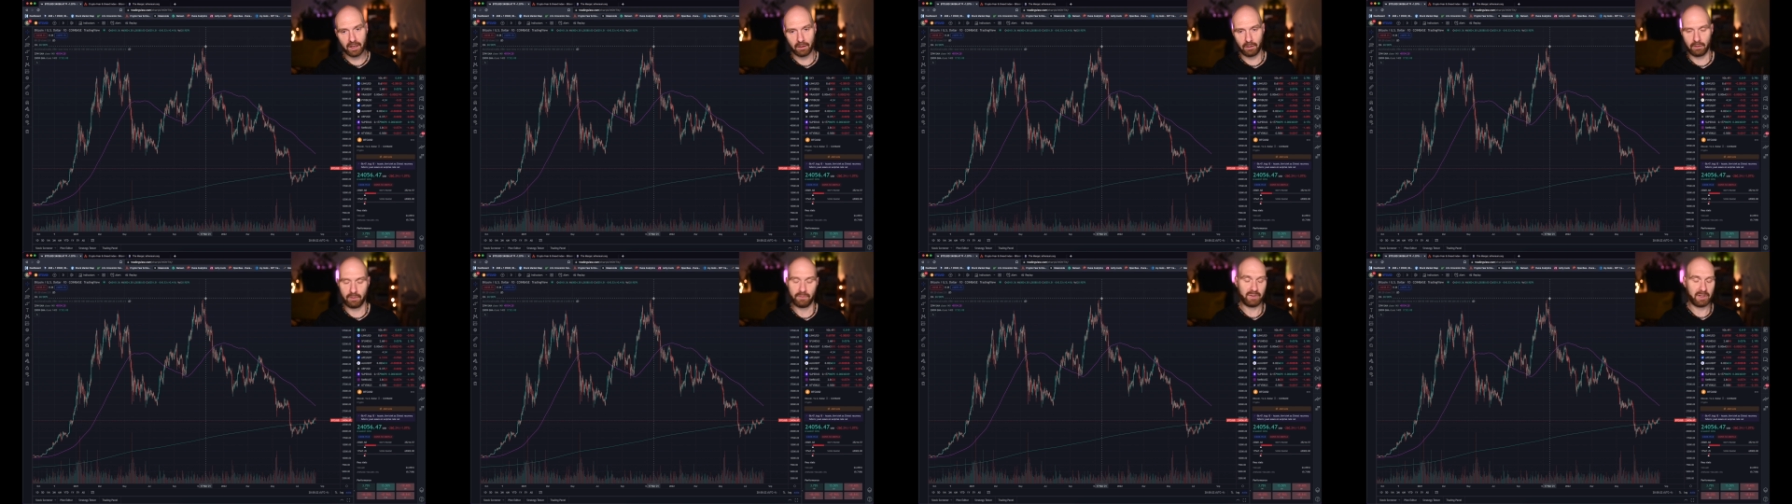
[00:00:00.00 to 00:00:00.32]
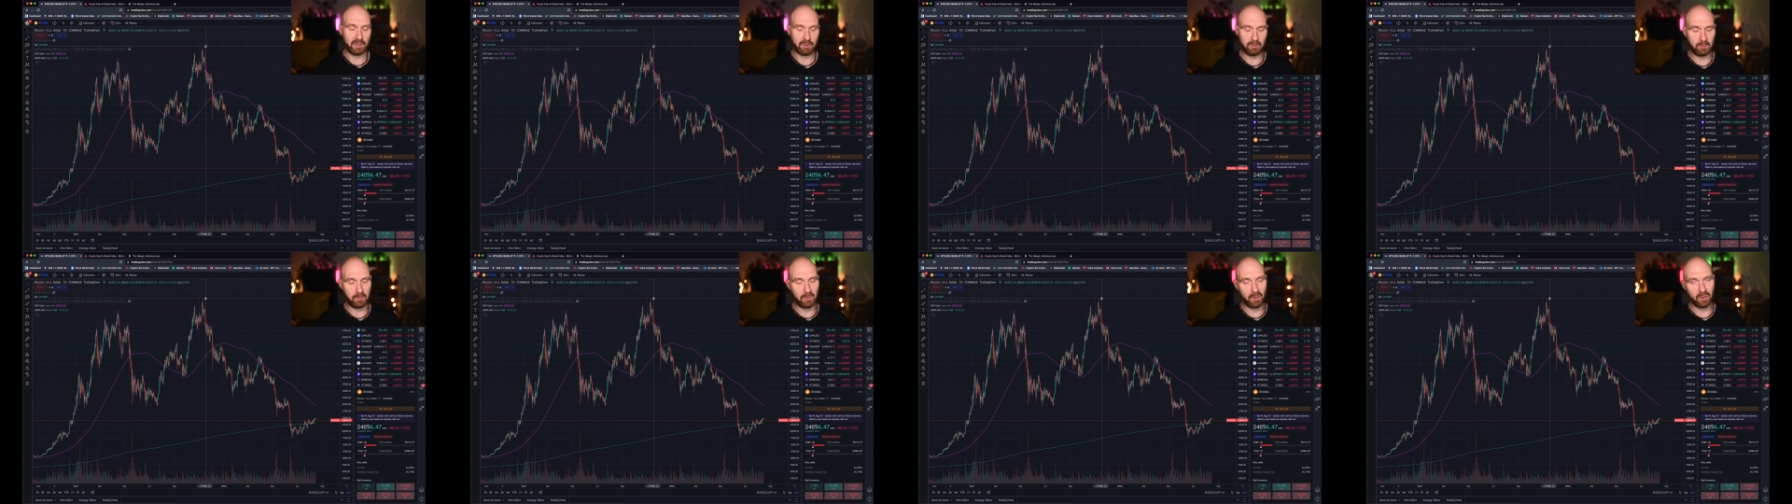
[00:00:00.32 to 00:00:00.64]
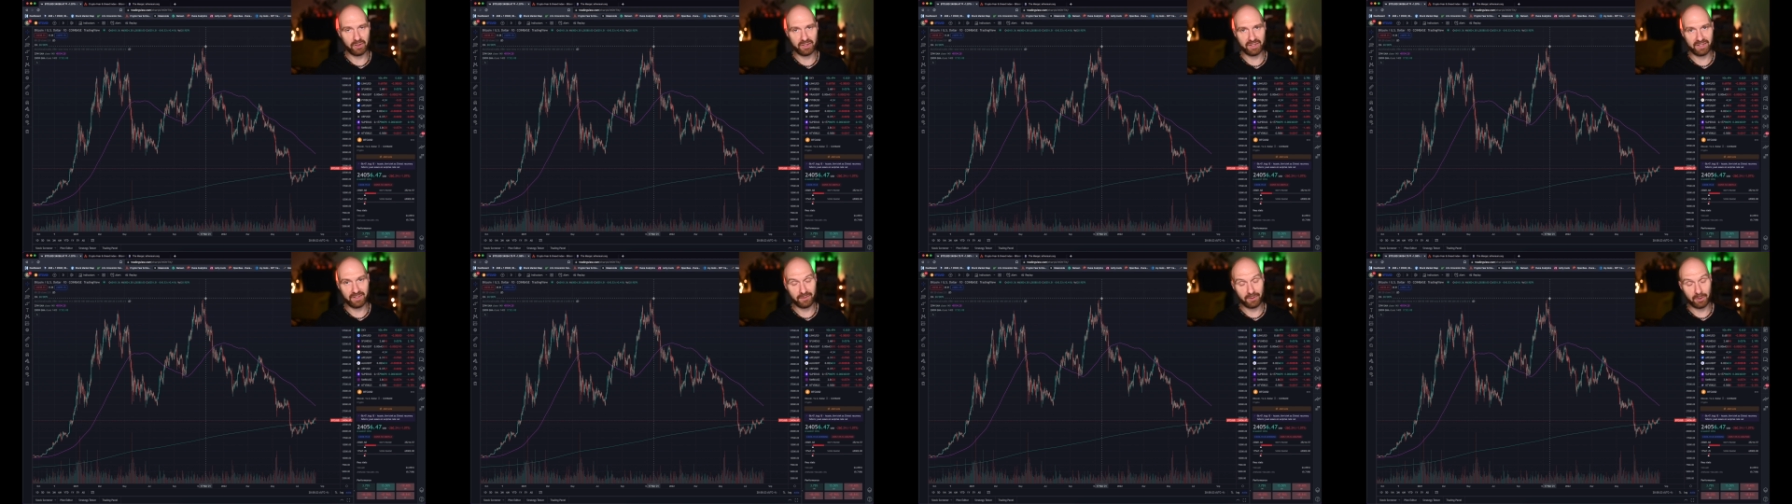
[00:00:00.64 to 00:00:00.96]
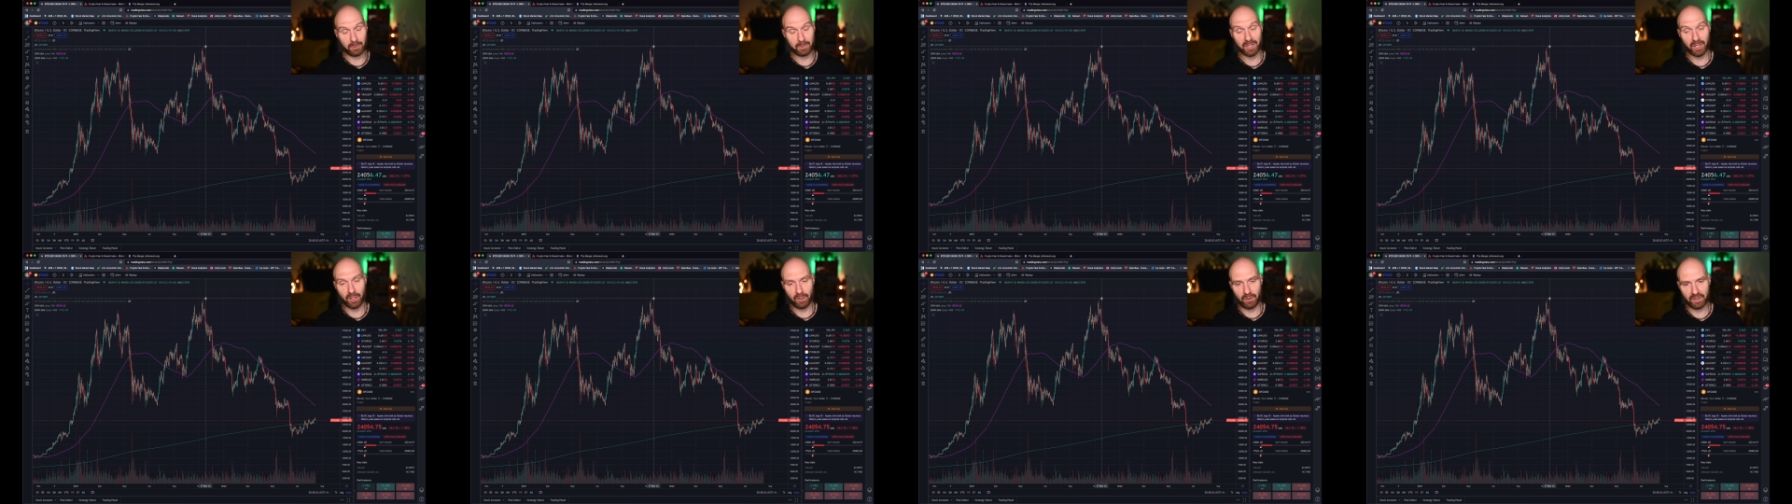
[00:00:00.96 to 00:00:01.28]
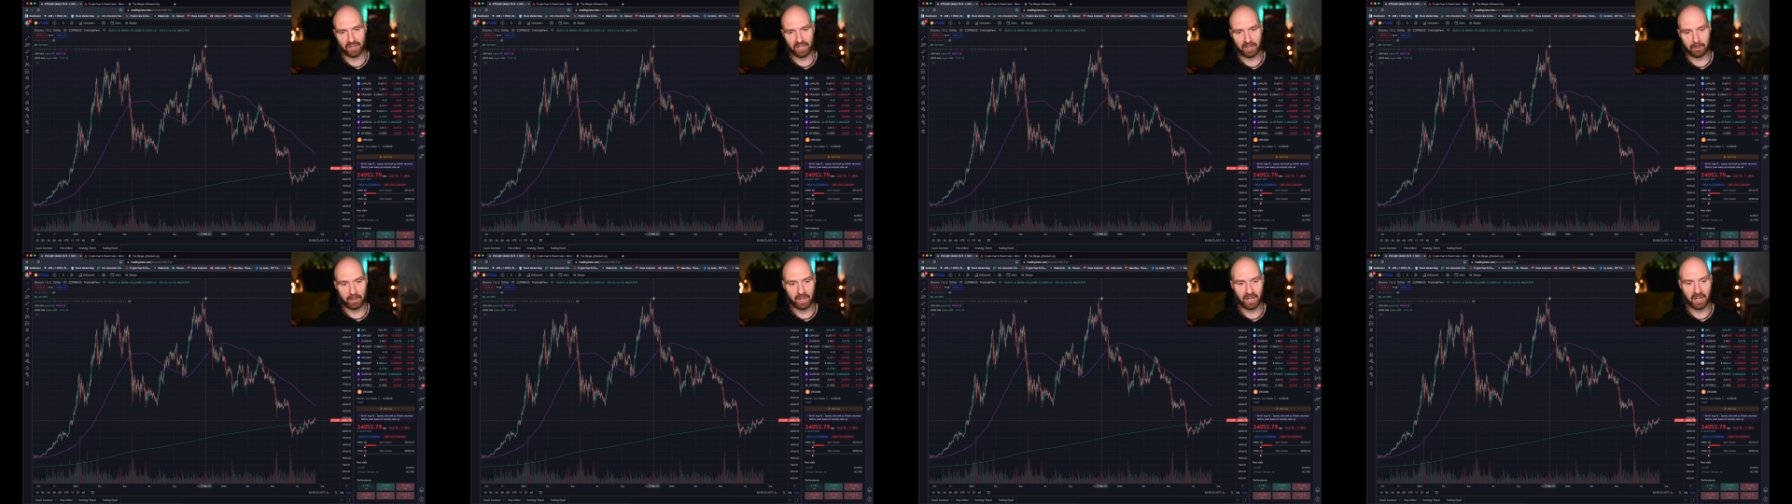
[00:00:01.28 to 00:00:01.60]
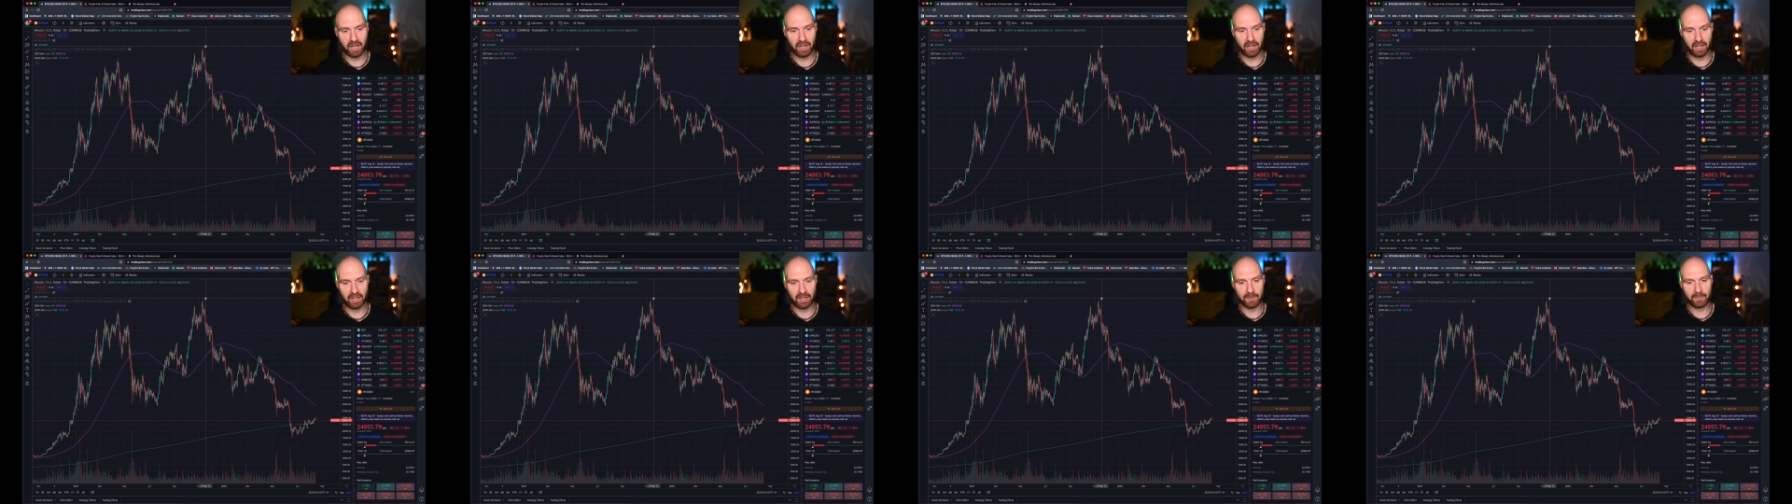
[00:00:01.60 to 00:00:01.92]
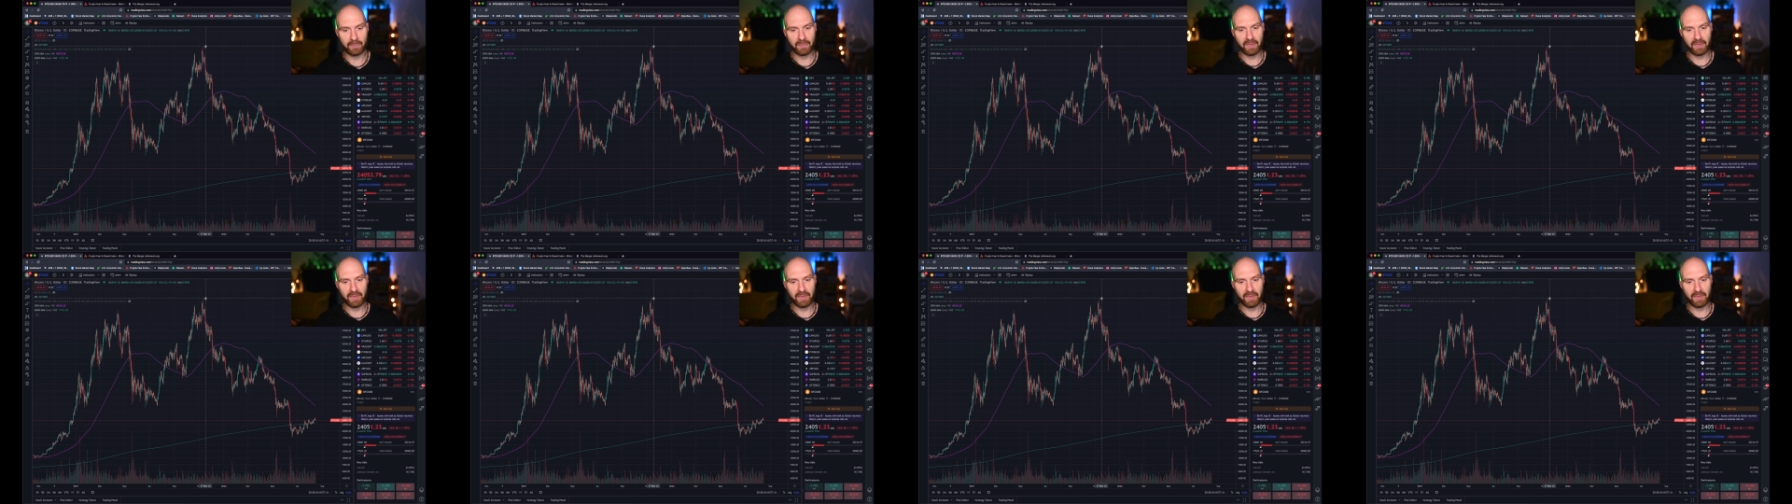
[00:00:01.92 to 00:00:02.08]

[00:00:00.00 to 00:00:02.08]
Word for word: Or from, all, from the all-time high.